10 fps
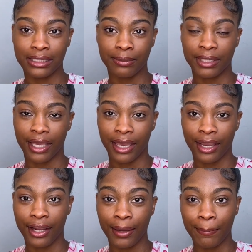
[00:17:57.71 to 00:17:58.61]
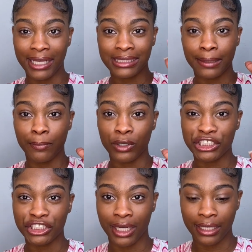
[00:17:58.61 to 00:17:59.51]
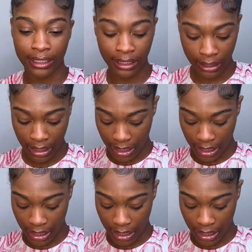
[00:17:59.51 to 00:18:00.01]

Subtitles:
up the hair. It makes it more shiny.